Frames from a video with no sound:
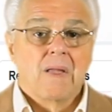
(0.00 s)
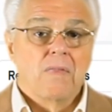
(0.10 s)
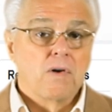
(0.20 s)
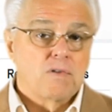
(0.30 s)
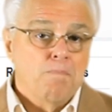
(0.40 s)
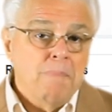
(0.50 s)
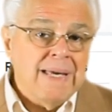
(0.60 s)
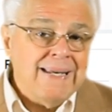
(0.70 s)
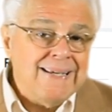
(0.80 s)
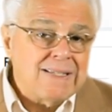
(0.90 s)
There's
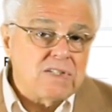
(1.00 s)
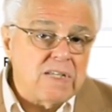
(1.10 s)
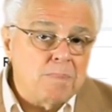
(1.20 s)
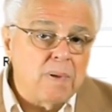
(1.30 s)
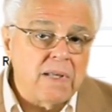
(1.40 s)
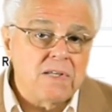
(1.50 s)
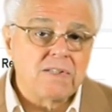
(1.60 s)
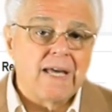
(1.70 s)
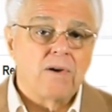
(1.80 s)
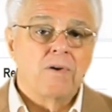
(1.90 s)
many assemblies
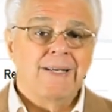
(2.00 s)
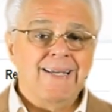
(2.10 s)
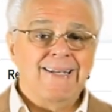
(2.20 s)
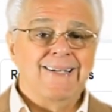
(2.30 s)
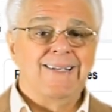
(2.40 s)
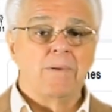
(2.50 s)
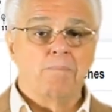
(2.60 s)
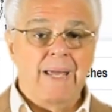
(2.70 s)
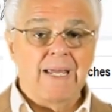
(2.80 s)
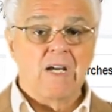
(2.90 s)
that are needed to
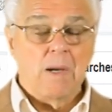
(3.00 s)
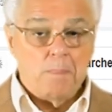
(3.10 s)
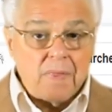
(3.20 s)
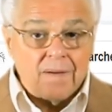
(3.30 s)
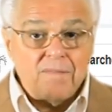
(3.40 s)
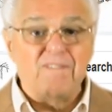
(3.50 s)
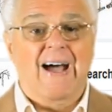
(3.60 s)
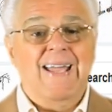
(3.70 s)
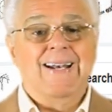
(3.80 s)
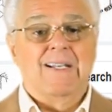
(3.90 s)
make up the
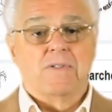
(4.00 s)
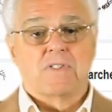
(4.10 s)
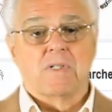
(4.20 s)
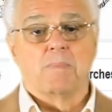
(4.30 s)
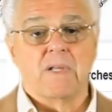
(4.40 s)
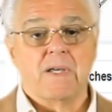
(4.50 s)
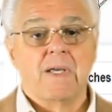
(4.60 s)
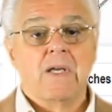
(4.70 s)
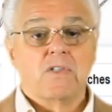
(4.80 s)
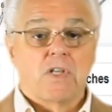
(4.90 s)
final assembly,
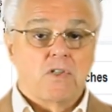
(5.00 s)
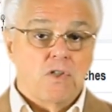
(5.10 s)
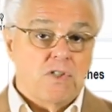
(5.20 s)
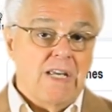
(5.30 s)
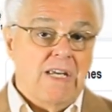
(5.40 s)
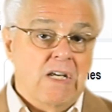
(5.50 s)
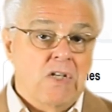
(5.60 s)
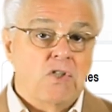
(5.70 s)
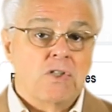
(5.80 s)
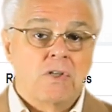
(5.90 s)
such as the
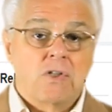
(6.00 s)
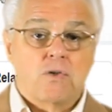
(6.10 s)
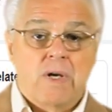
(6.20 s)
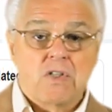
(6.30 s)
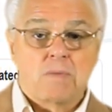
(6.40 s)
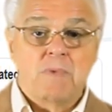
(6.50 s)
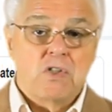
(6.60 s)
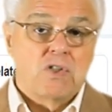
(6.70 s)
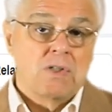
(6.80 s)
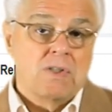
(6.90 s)
engine, the
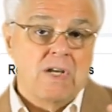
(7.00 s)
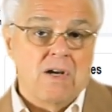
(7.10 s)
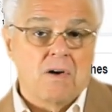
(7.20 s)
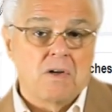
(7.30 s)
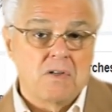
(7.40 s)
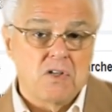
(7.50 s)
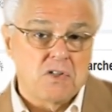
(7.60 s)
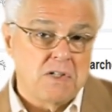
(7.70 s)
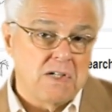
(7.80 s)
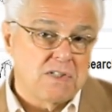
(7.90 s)
transmission, the air
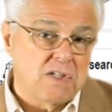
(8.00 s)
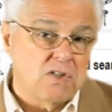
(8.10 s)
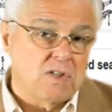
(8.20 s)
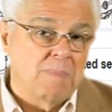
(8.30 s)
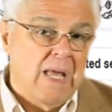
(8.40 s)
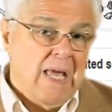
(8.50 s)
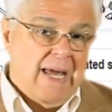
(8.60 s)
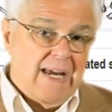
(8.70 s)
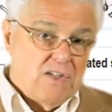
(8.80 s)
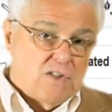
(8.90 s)
conditioning system,
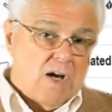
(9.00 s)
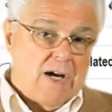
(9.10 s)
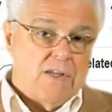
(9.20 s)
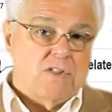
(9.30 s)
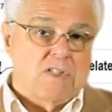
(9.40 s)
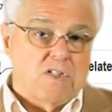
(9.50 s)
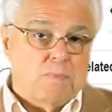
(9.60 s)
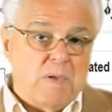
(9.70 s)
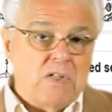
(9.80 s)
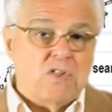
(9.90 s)
exhaust,
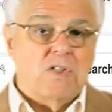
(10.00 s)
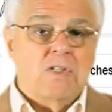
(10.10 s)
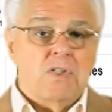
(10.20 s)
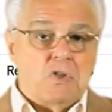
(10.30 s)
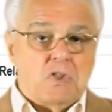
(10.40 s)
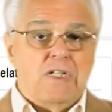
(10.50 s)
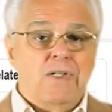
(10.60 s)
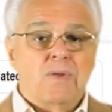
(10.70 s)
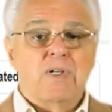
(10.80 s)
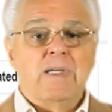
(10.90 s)
suspension,
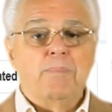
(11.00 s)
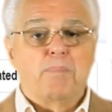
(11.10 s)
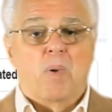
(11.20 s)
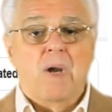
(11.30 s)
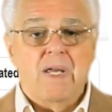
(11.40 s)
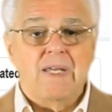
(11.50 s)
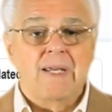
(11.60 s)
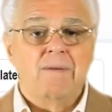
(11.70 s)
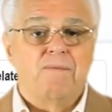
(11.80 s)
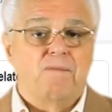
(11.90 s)
steering,
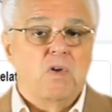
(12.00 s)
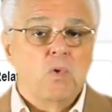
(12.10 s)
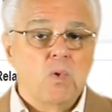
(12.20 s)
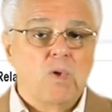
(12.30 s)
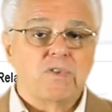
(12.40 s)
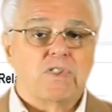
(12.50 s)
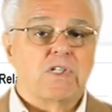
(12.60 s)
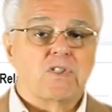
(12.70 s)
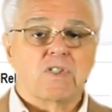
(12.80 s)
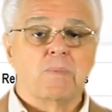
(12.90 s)
braking, fuel
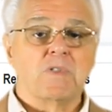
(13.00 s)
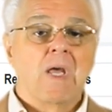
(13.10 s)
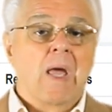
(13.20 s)
systems,